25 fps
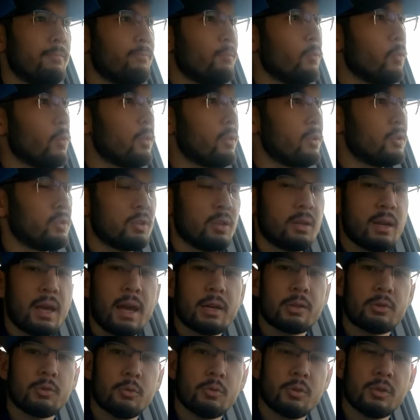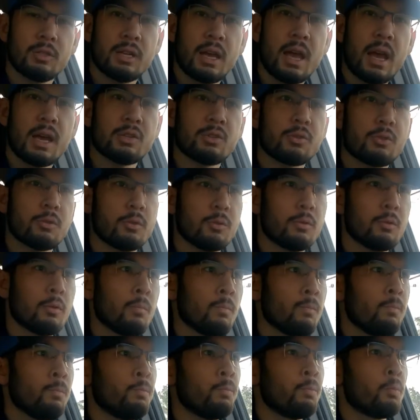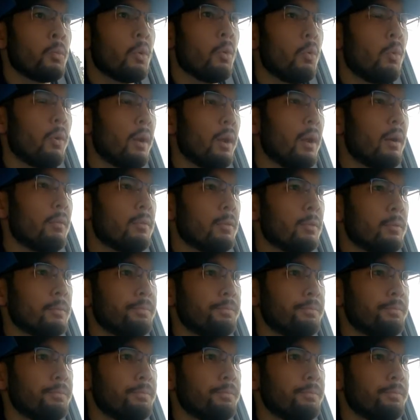whether it's a natural disaster, whatever.